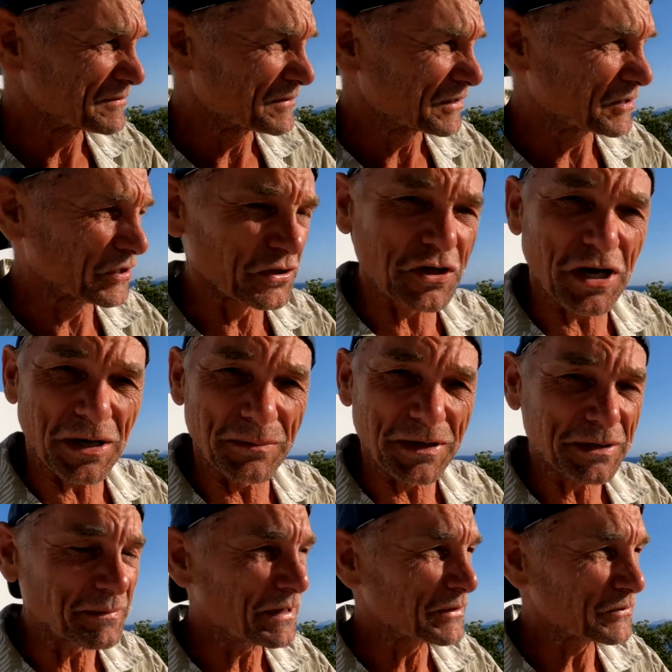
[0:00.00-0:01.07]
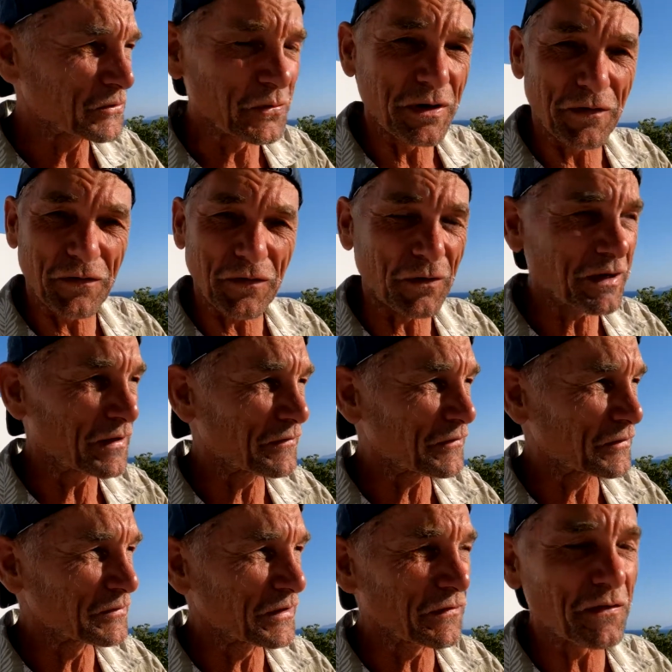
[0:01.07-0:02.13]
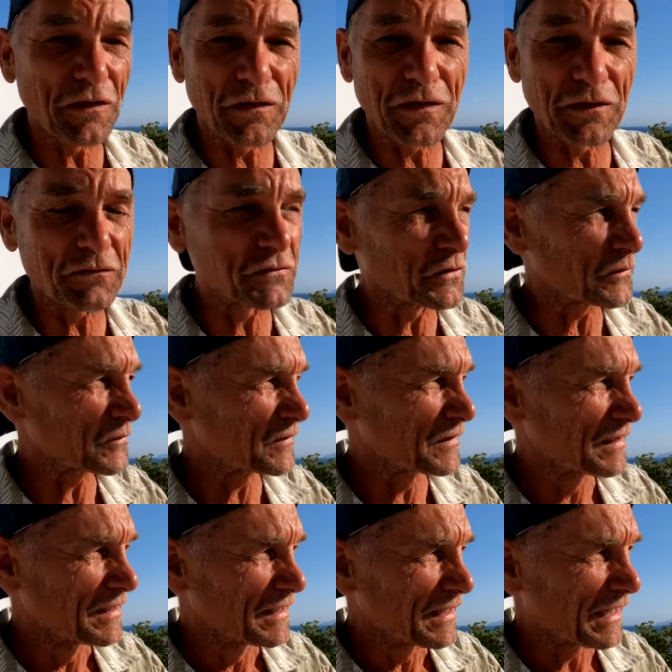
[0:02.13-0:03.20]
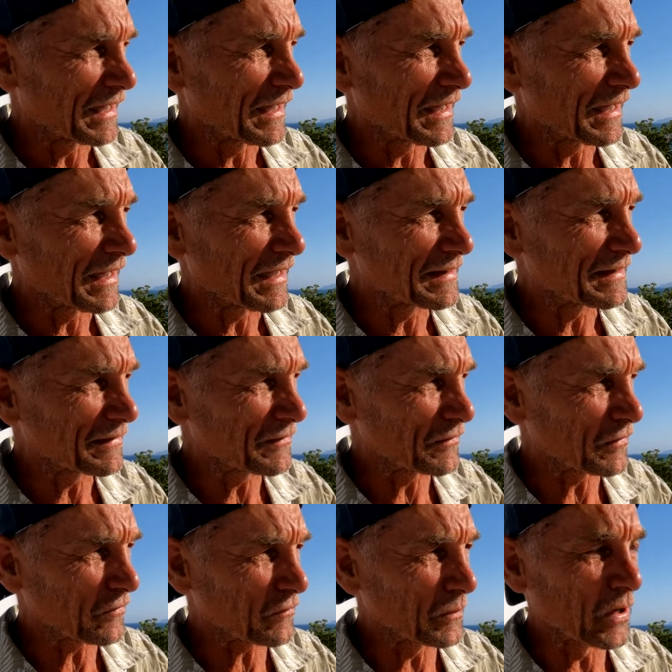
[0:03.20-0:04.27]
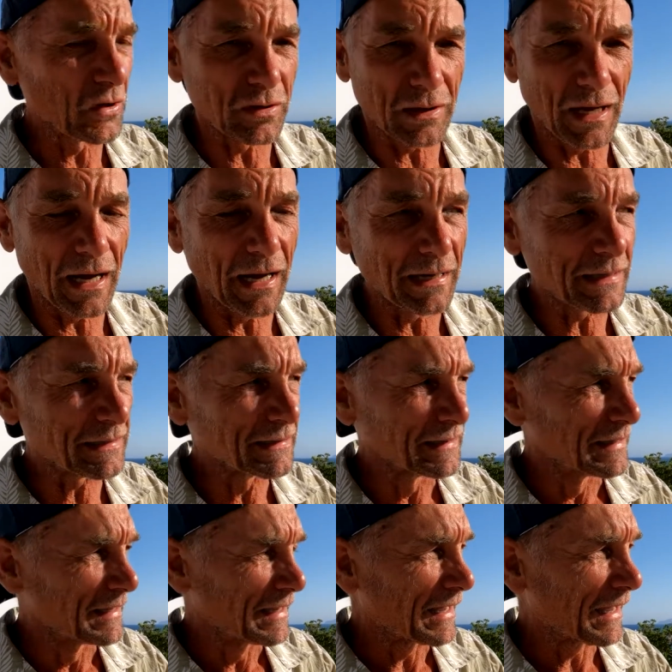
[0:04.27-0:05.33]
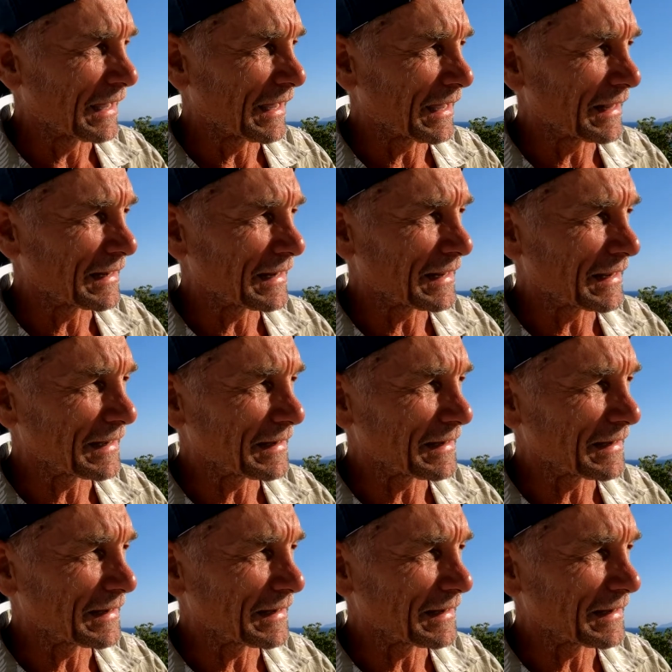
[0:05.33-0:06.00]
little comment about Greece. Okay, so this is Sifnos, and this is a small island, and